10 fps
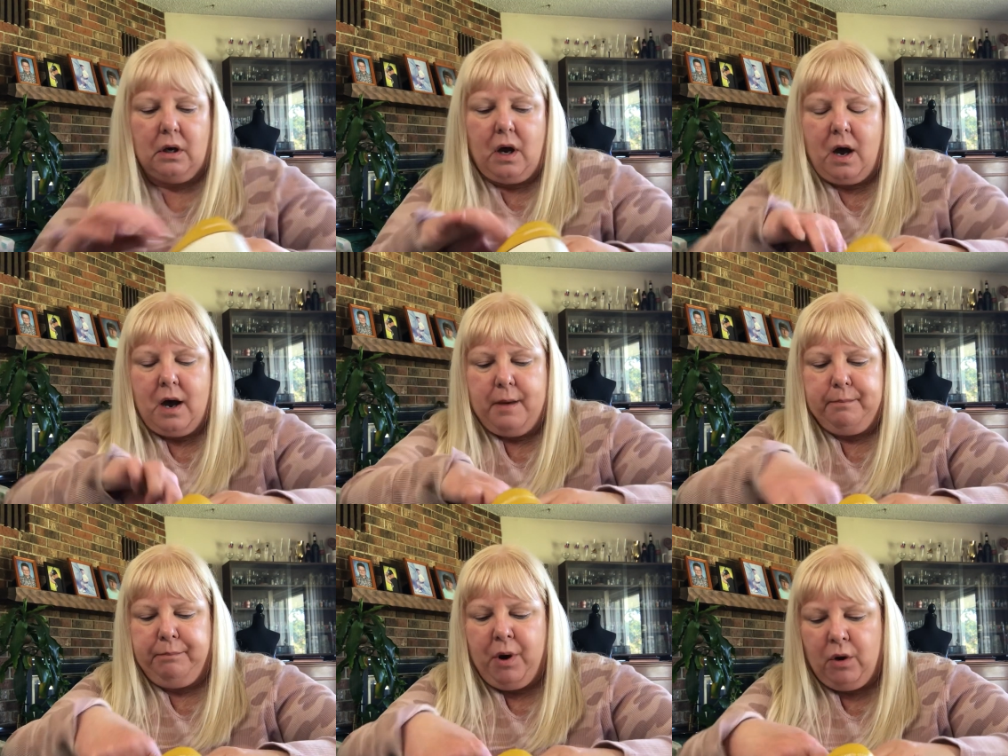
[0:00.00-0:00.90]

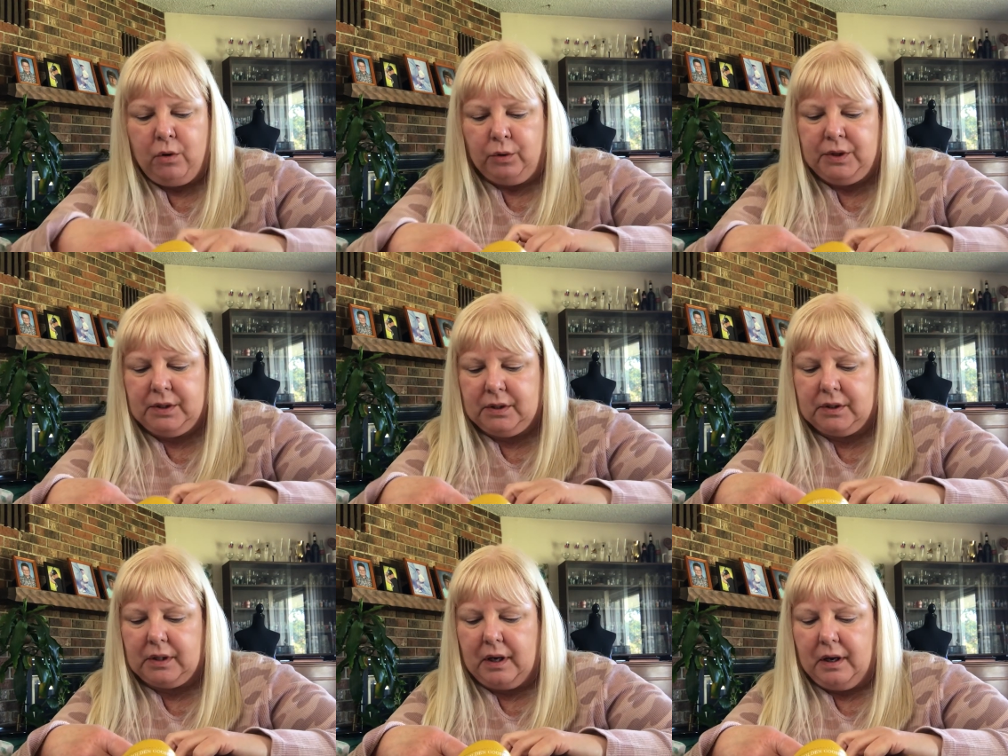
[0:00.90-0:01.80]
um,
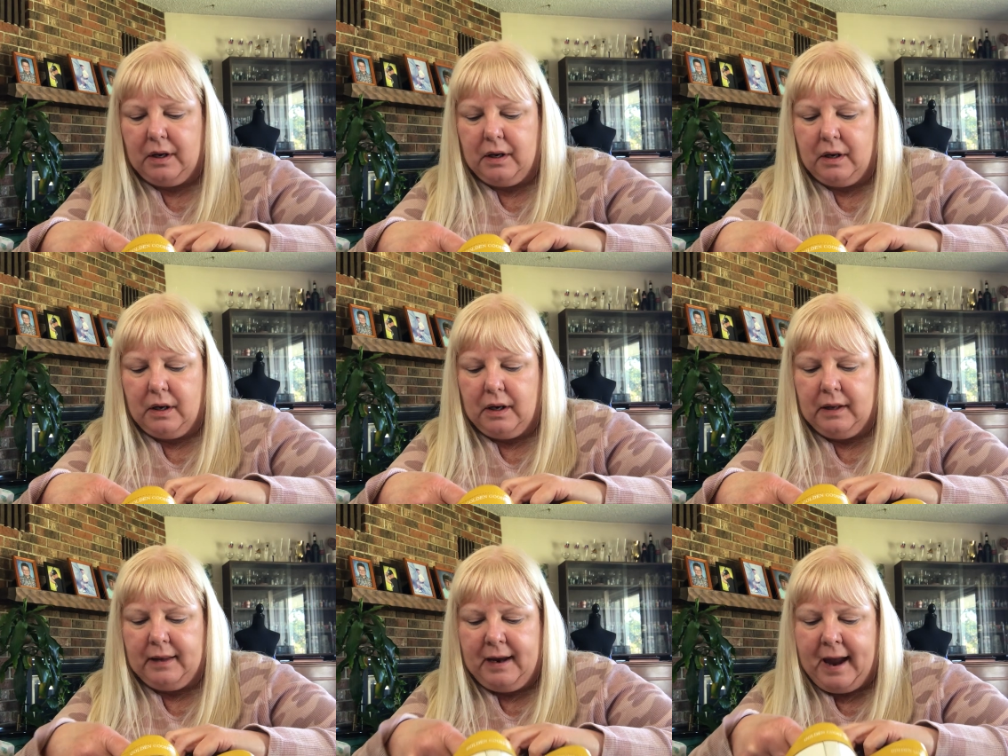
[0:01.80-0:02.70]
posts
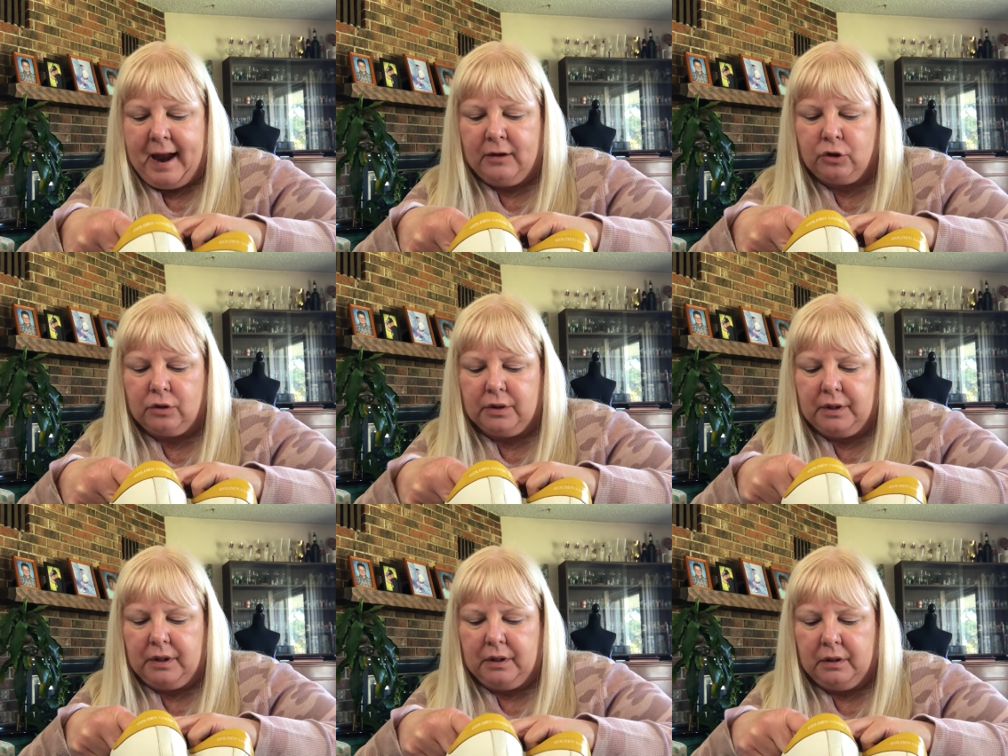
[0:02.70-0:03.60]
and they
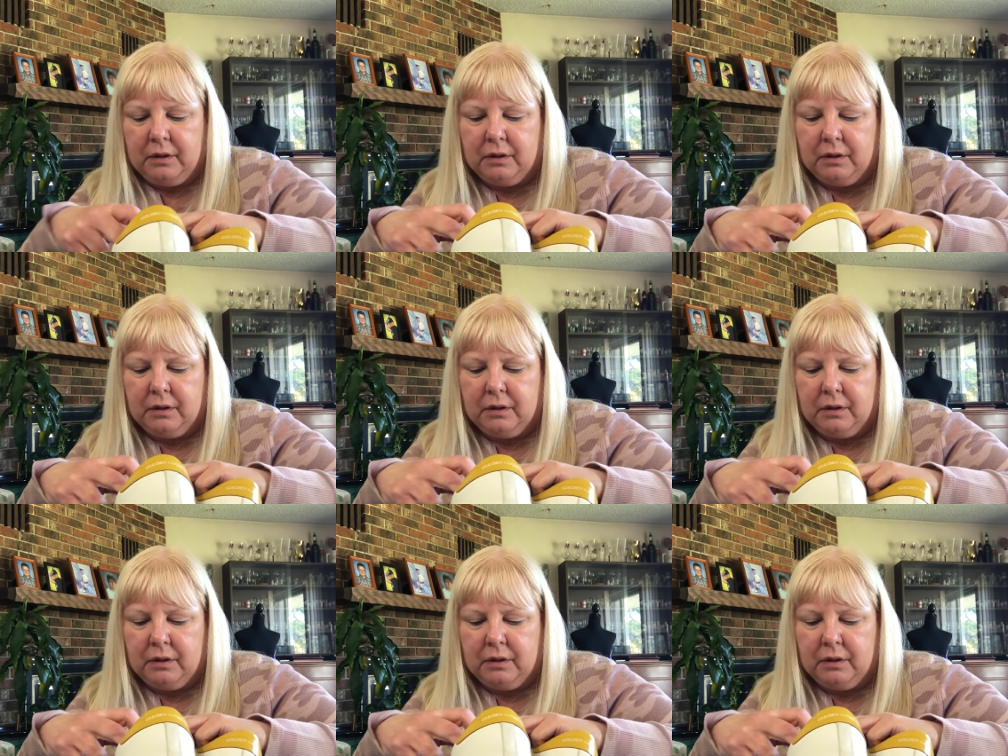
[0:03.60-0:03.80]
actually